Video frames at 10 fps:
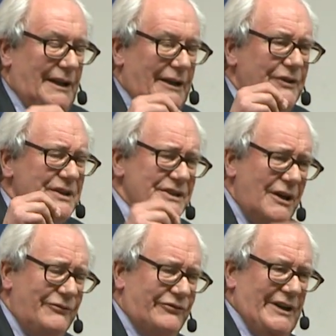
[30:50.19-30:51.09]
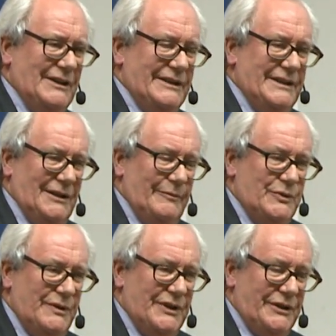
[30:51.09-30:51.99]
If there's no friendly deal
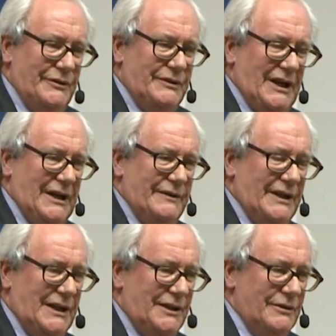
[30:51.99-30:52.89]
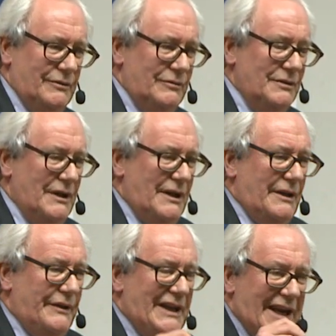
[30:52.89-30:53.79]
between the UK and the EU,
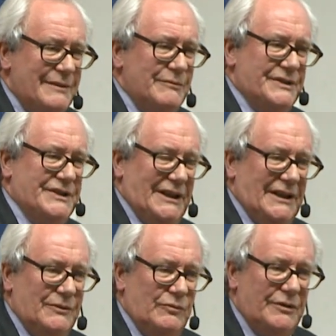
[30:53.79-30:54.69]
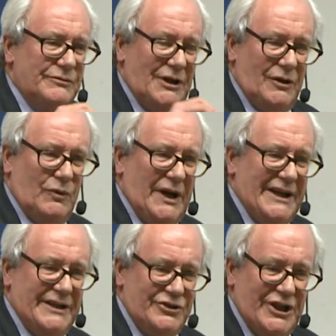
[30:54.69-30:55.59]
the enmity won't go
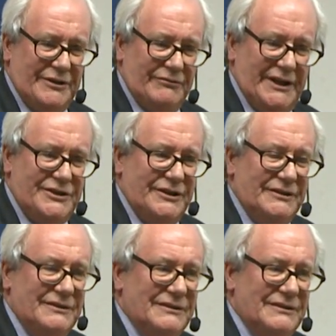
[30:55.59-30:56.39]
away in a generation.